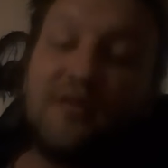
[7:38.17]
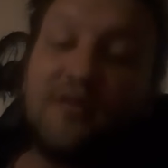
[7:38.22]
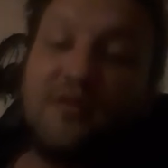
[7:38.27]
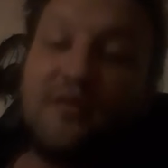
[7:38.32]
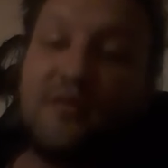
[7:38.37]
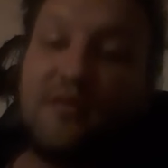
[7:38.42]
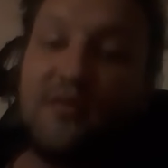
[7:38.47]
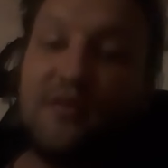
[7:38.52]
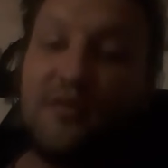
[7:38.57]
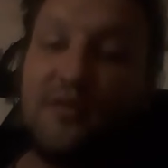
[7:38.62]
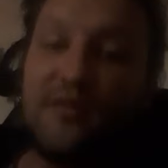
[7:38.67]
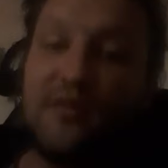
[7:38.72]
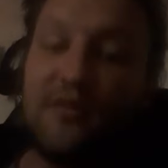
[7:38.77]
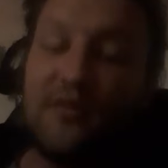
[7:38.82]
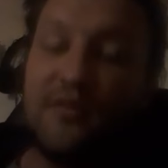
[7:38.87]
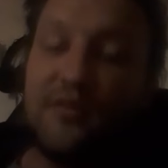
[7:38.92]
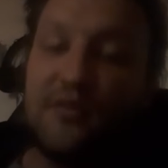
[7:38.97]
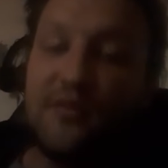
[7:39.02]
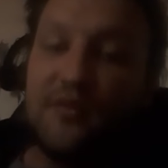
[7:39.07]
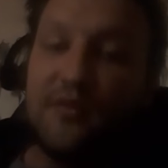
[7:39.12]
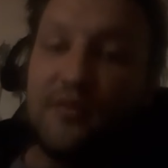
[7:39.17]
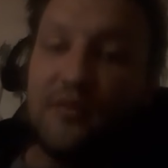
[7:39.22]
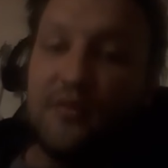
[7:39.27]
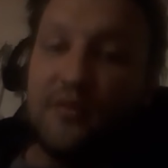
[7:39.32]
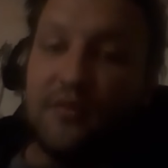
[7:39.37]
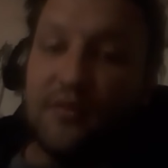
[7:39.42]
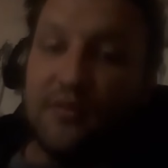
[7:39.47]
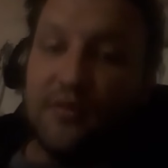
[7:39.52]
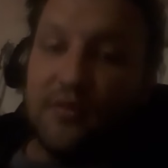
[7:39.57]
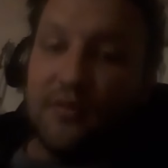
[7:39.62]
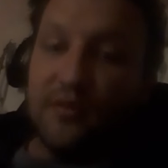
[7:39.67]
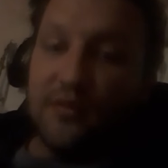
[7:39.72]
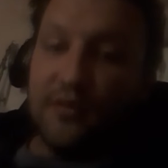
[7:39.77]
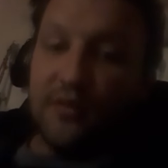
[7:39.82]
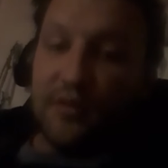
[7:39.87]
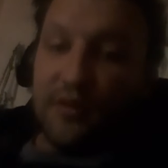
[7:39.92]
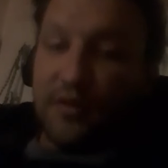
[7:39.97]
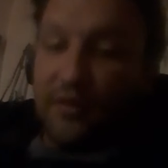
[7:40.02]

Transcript: Nobody speaks.